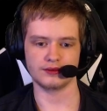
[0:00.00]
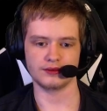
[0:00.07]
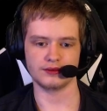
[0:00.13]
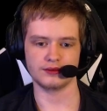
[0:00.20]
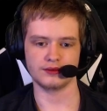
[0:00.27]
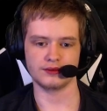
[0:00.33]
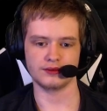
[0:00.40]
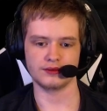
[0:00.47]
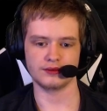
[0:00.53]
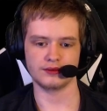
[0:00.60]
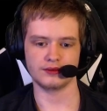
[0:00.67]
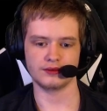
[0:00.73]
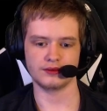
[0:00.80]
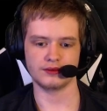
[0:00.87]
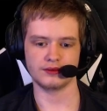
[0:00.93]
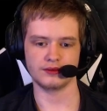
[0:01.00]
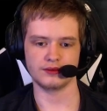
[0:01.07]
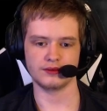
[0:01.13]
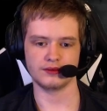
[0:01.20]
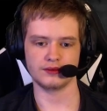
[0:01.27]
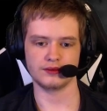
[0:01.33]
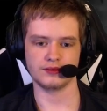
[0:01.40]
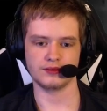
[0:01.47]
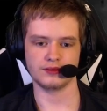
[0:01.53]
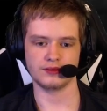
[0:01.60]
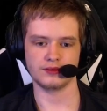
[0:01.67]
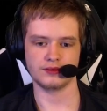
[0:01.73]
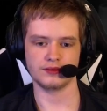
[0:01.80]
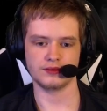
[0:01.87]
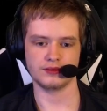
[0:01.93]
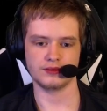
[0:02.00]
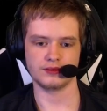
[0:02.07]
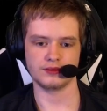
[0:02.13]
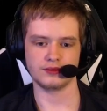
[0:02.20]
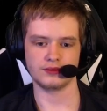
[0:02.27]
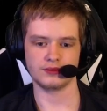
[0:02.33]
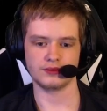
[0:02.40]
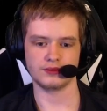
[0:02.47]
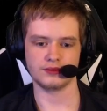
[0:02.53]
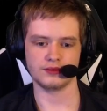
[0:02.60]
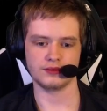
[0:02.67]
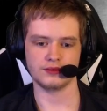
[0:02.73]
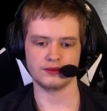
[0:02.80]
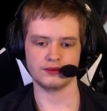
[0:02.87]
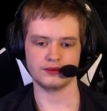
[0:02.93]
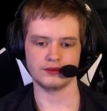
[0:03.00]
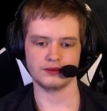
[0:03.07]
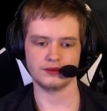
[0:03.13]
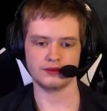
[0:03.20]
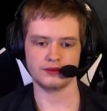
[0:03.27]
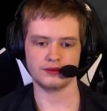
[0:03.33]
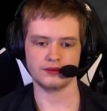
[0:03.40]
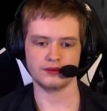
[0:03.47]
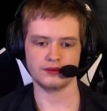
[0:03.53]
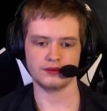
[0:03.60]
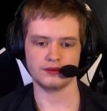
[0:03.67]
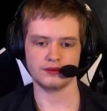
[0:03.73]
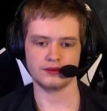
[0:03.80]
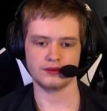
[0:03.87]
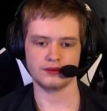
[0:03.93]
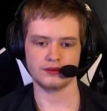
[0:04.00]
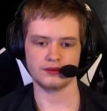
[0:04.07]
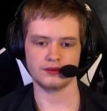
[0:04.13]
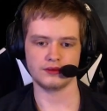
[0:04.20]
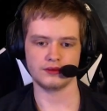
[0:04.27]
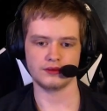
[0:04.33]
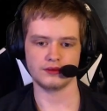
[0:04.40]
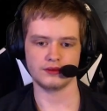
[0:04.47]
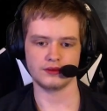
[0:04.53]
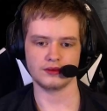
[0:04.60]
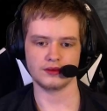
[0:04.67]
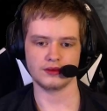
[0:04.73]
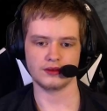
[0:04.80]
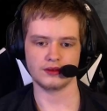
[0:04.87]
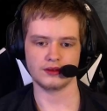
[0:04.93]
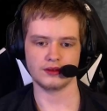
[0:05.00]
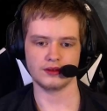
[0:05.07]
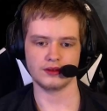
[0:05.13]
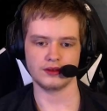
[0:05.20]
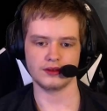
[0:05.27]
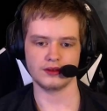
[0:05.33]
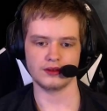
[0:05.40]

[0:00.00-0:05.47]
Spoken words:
(no one is talking)